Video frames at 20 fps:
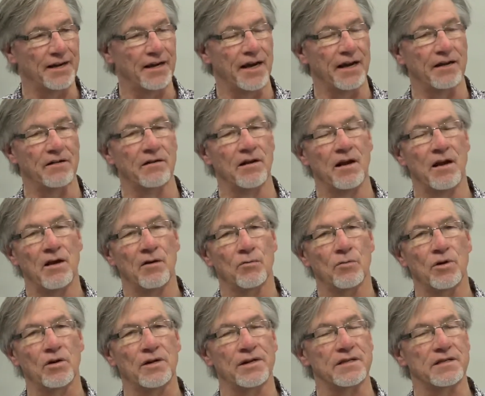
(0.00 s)
And
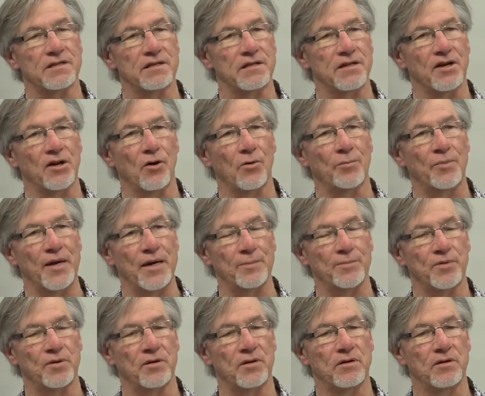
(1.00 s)
really, you know,
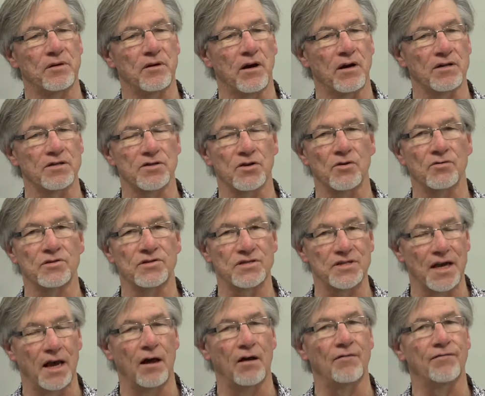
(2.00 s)
people are so
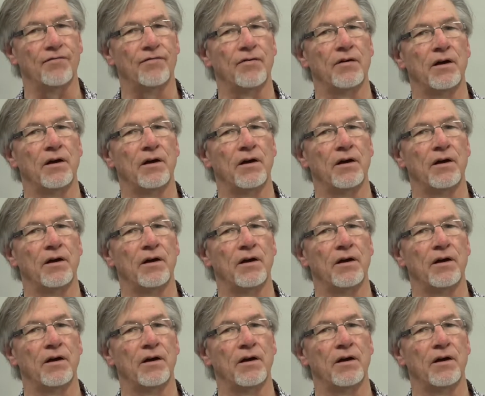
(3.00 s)
self